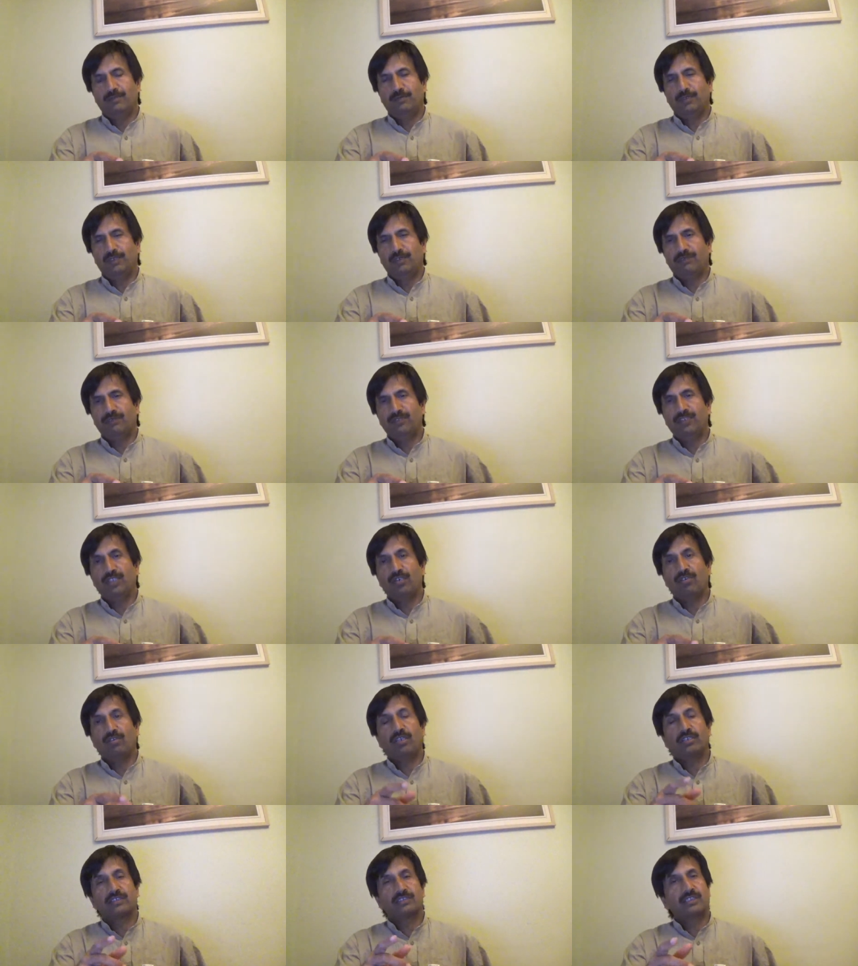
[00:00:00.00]
if
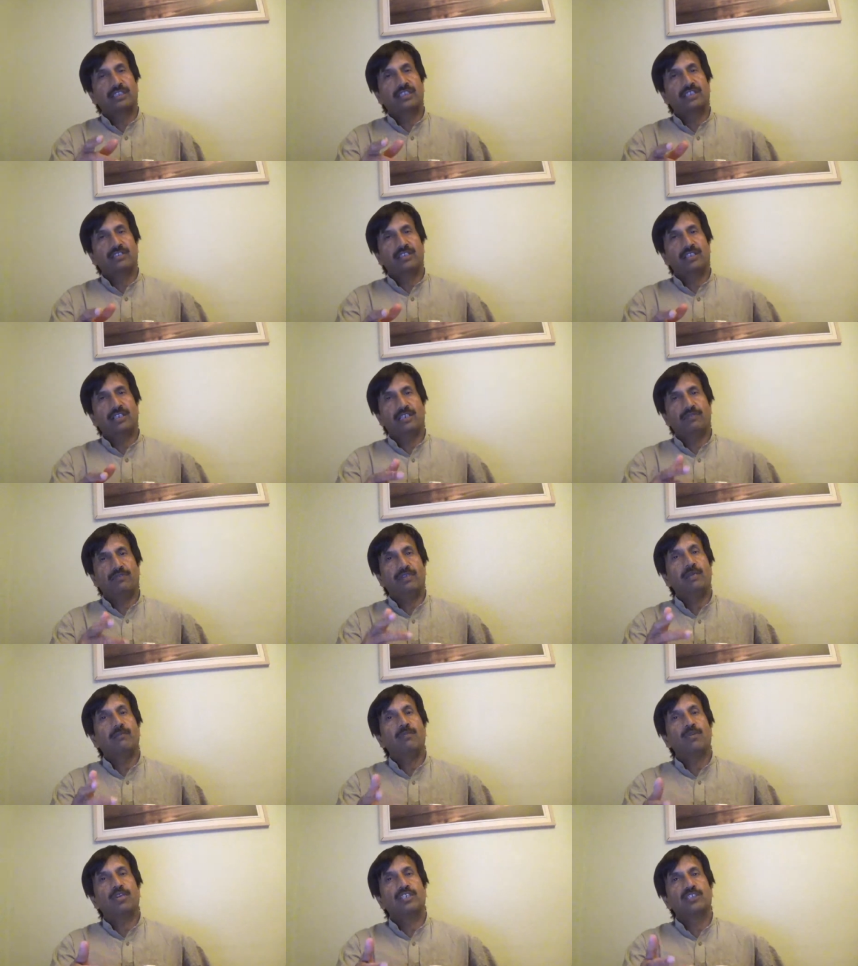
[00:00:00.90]
there are any kind of
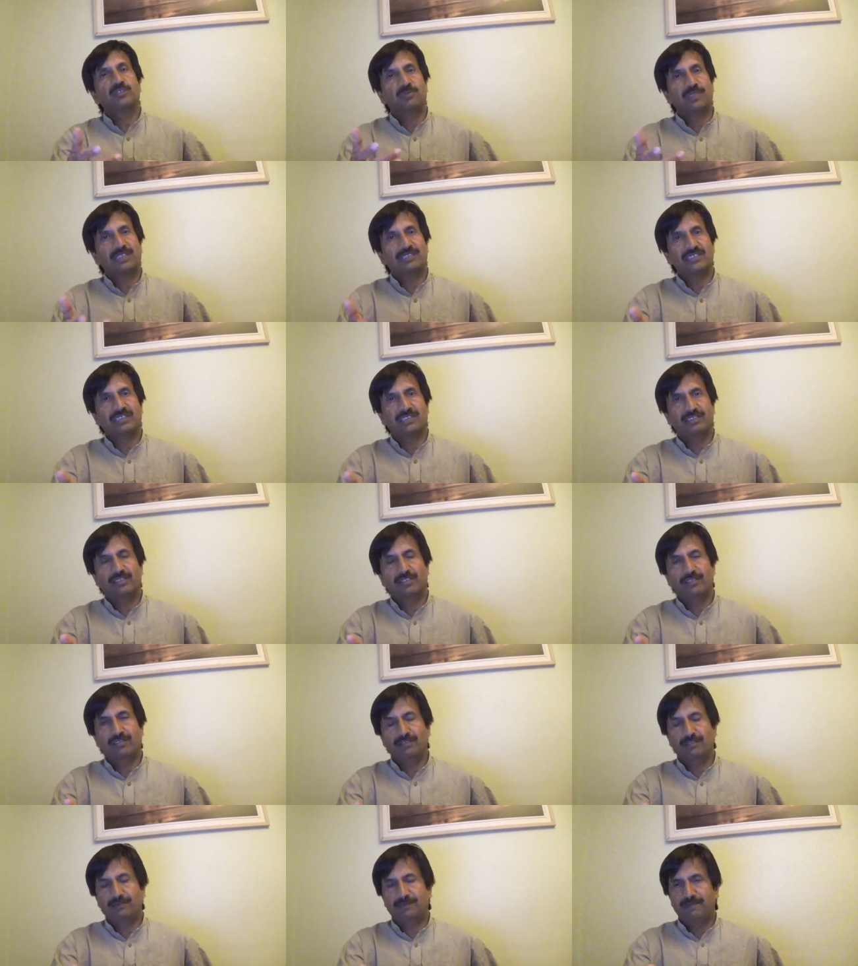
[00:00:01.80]
hemorrhoids present
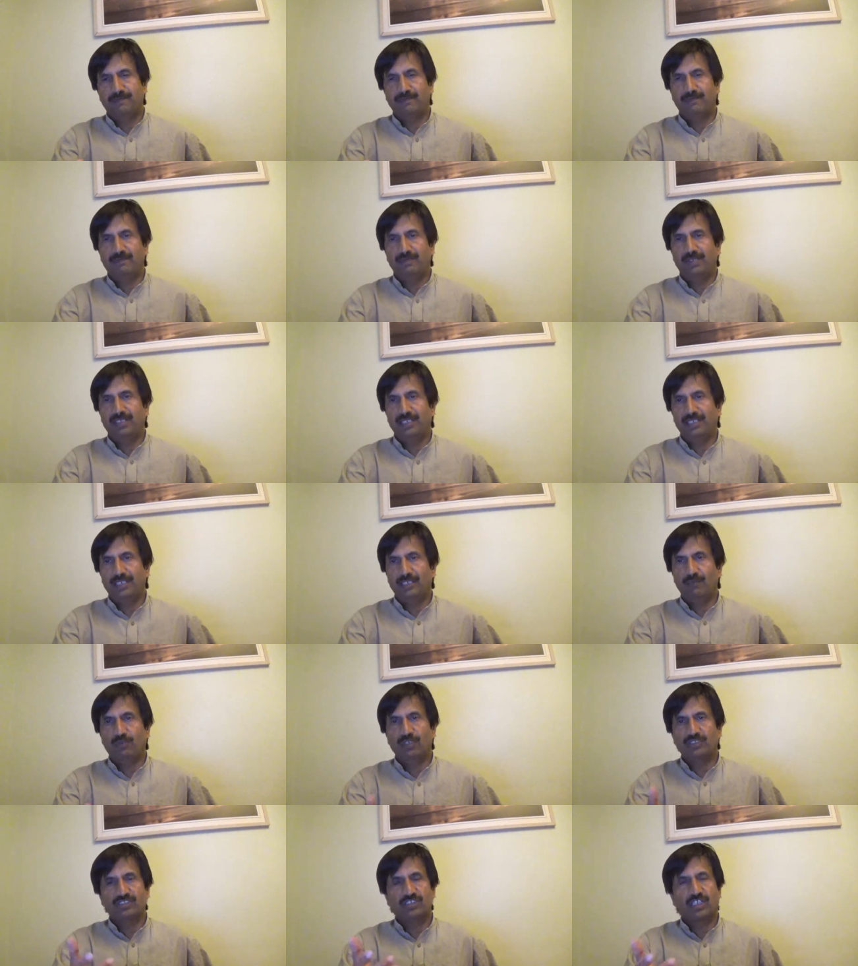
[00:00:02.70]
there
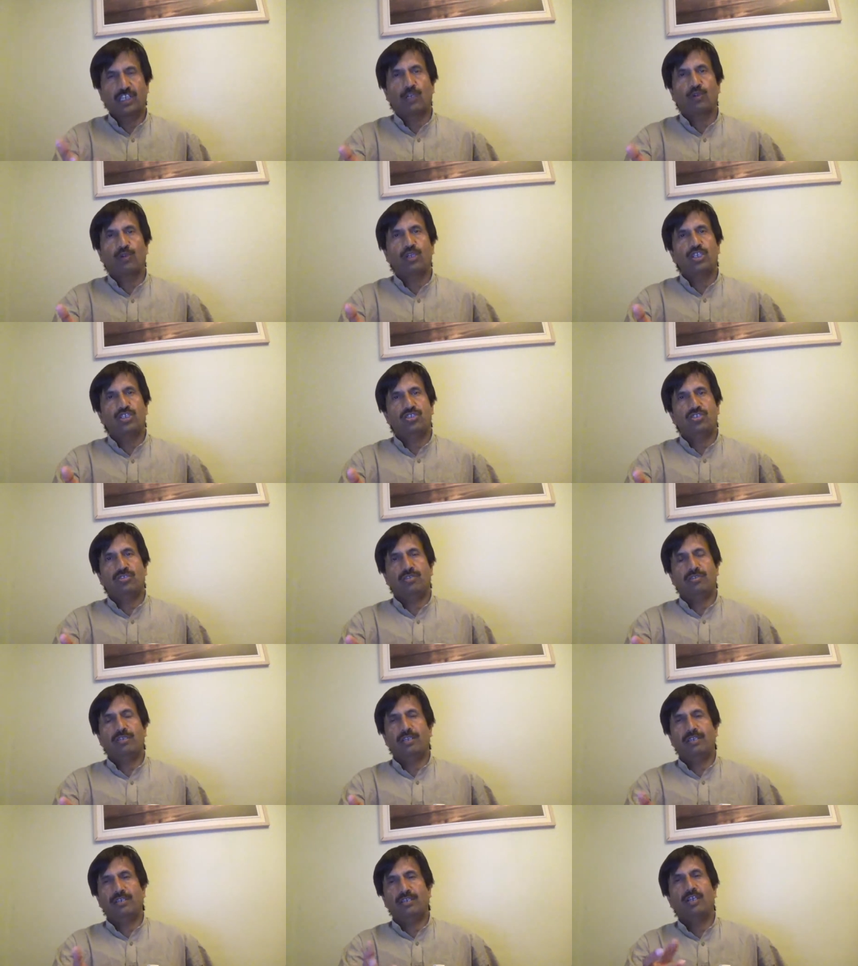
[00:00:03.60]
and what's their
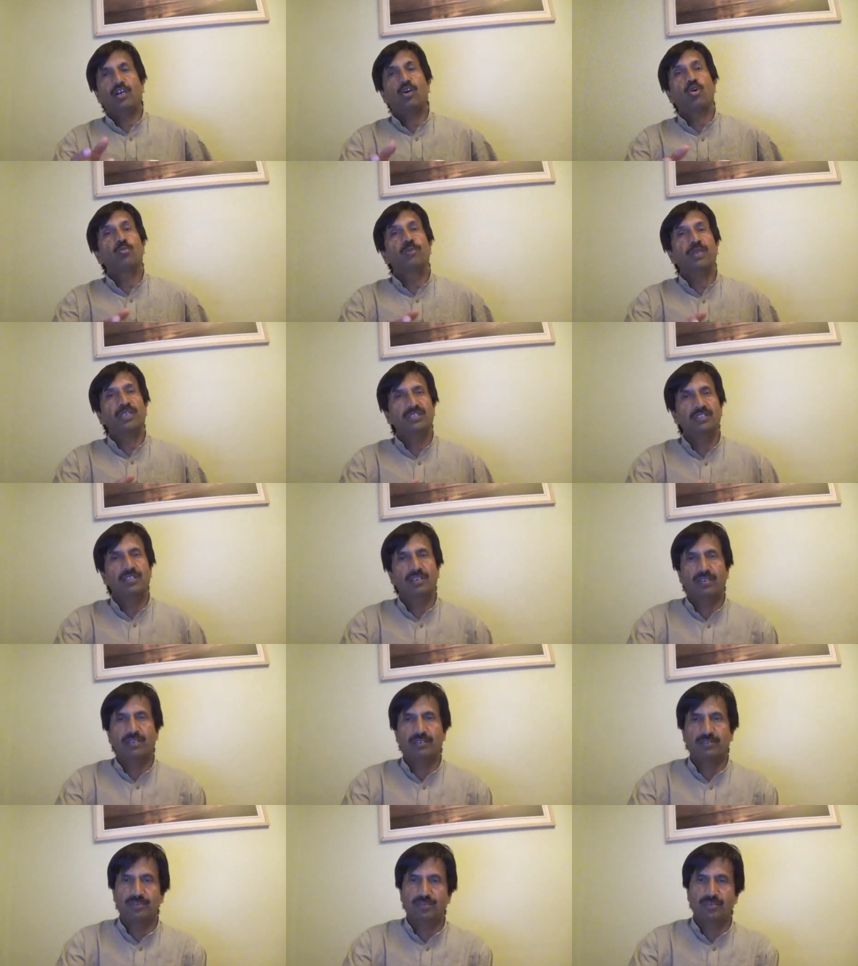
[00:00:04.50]
location and how big they
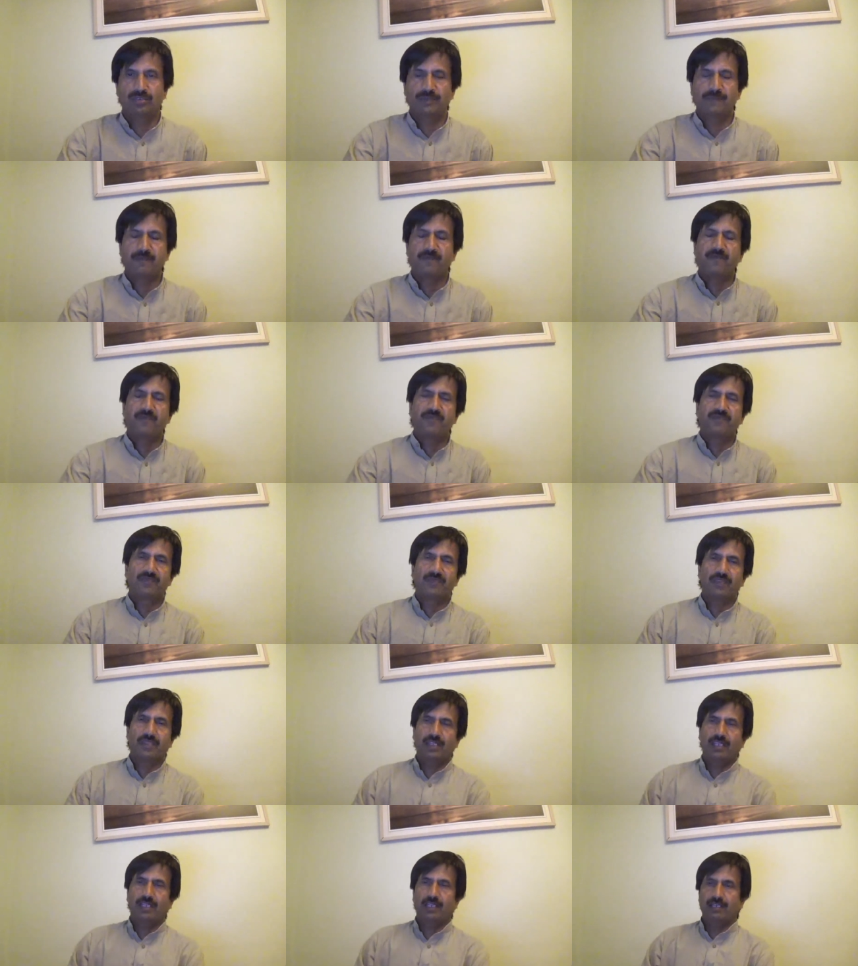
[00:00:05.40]
are you
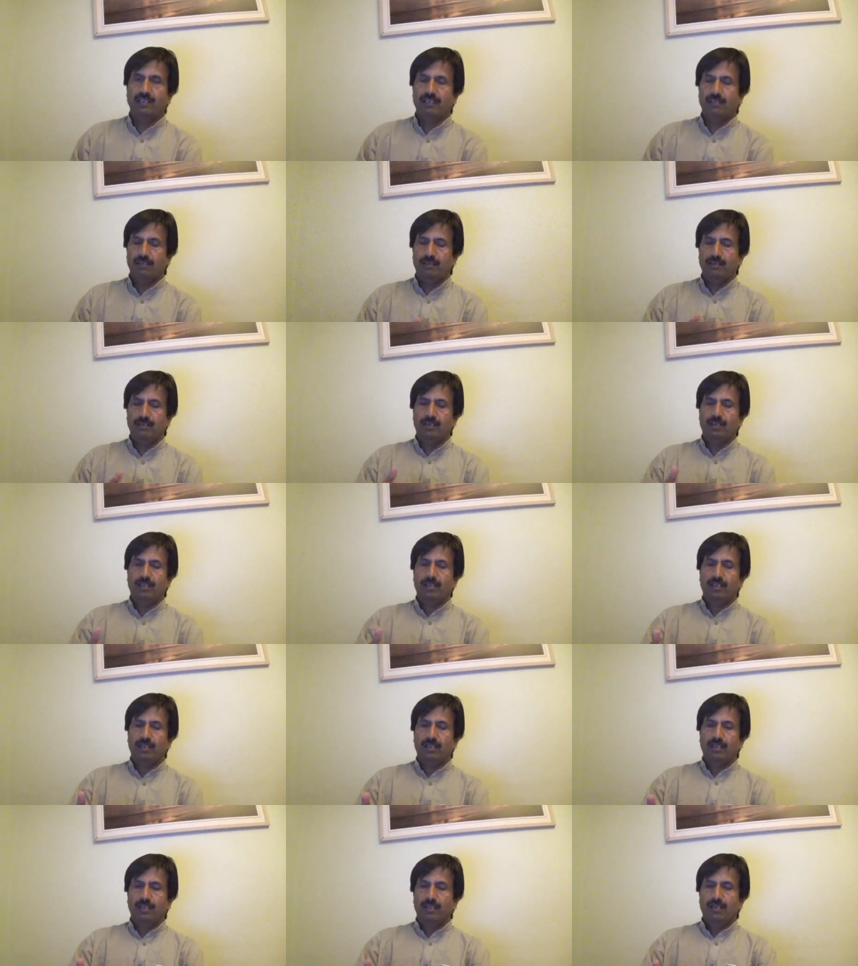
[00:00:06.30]
know and
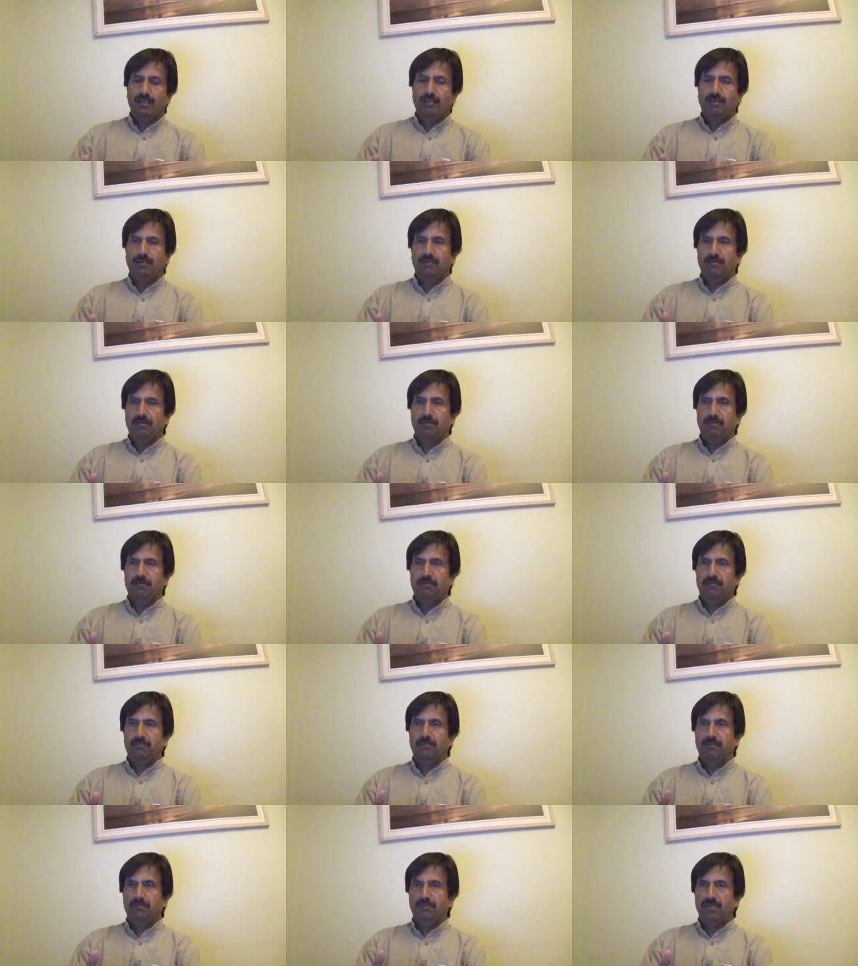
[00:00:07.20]
uh, um,
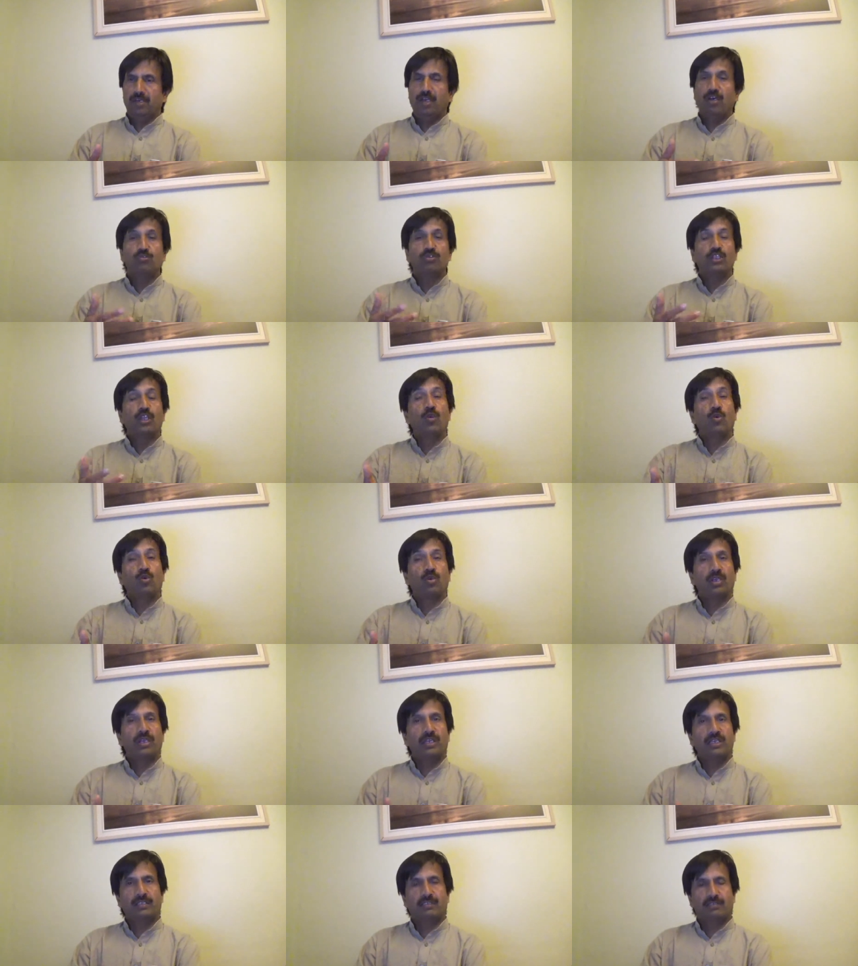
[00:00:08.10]
how they look
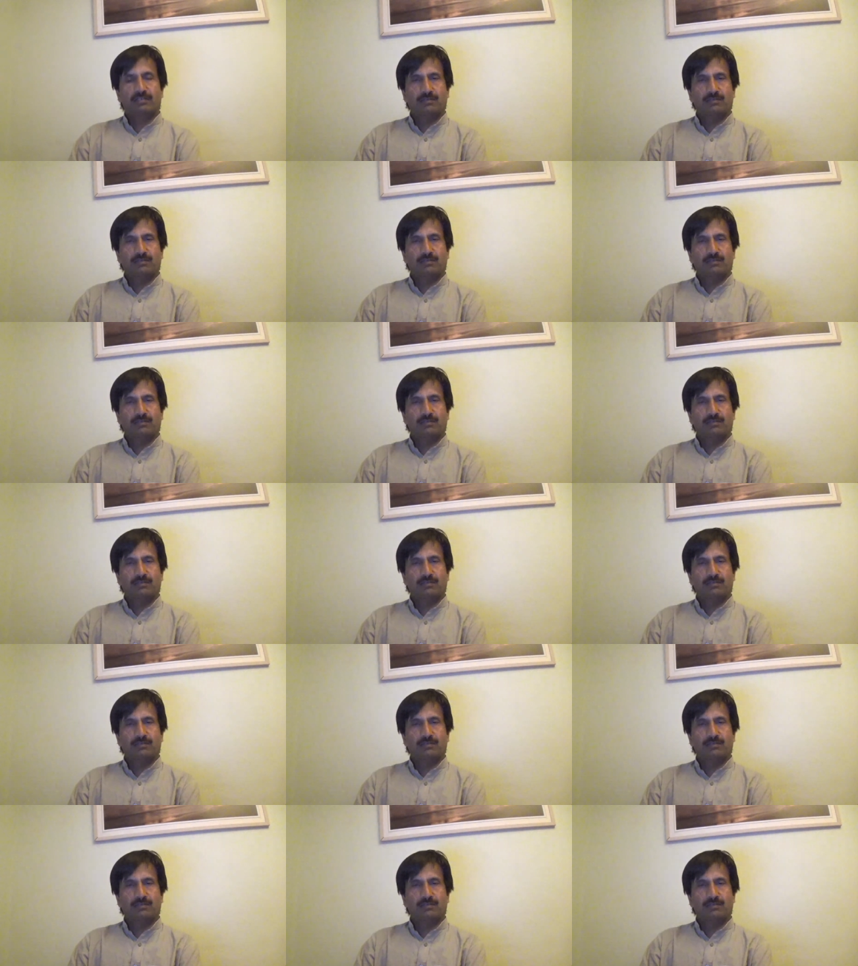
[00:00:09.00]
like